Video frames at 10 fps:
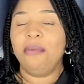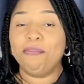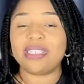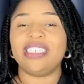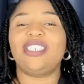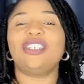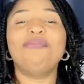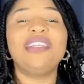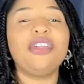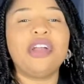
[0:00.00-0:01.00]
but it's
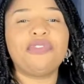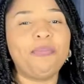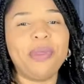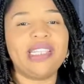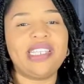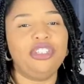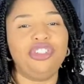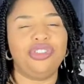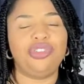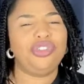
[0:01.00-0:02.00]
something that you have to pay
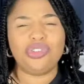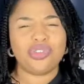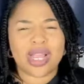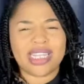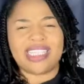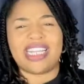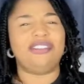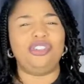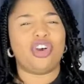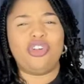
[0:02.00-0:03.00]
attention to. You don't know why the
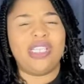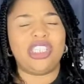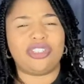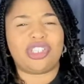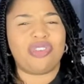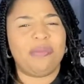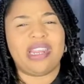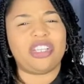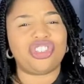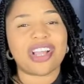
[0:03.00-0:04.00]
child is always just screaming
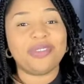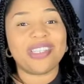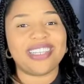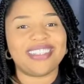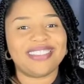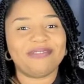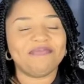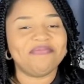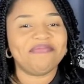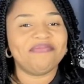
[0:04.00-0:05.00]
and shouting.
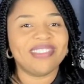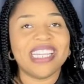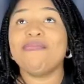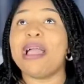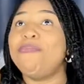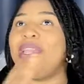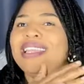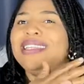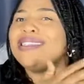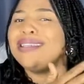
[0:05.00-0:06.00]
It might be
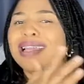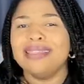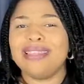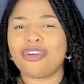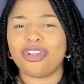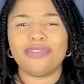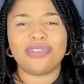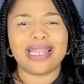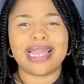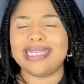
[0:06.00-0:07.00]
the color of
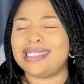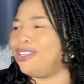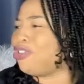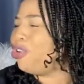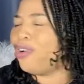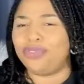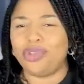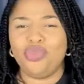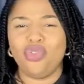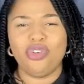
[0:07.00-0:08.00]
the light, the color of
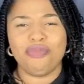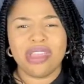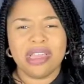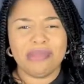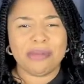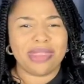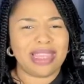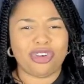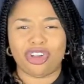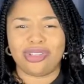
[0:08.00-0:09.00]
the room, maybe
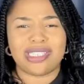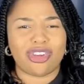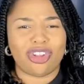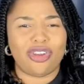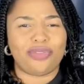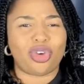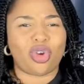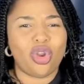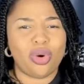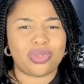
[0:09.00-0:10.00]
the color of the
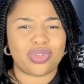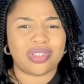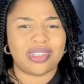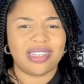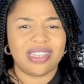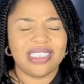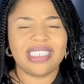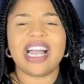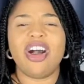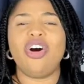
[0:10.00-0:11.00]
clothes.
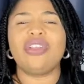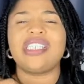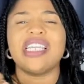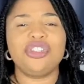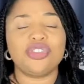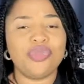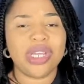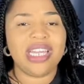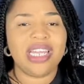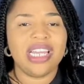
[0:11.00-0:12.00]
These are all
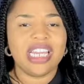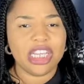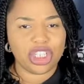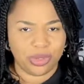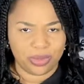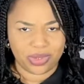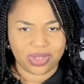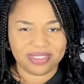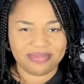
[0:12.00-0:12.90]
sensory issues.